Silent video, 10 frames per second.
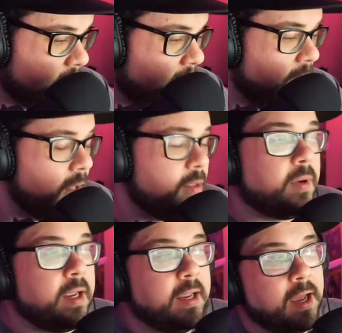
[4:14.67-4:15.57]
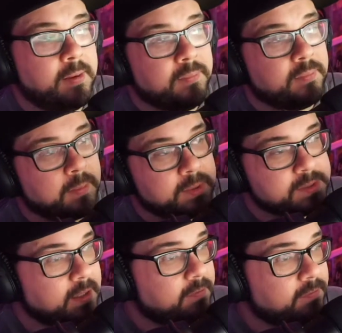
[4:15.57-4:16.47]
Either way, I'm
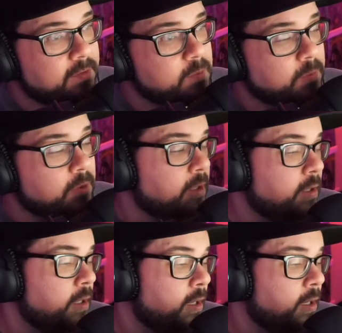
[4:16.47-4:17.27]
excited for this book.